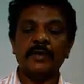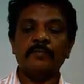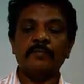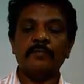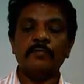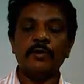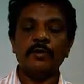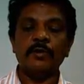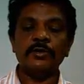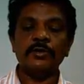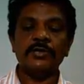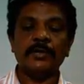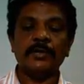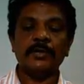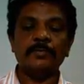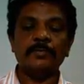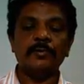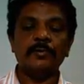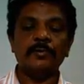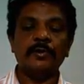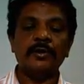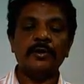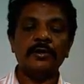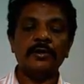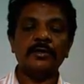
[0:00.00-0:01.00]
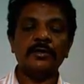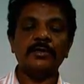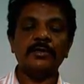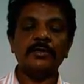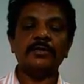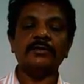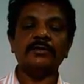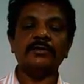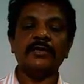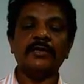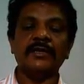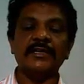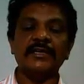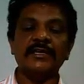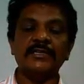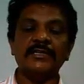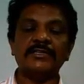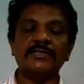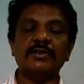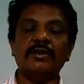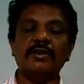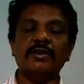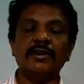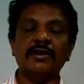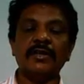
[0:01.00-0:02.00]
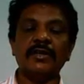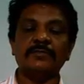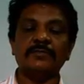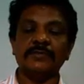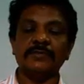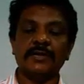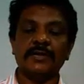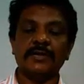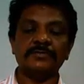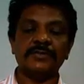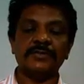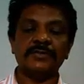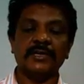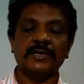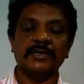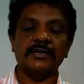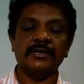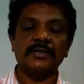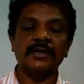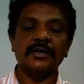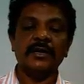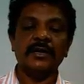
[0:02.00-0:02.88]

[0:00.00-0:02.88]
both upward, that is called absorption,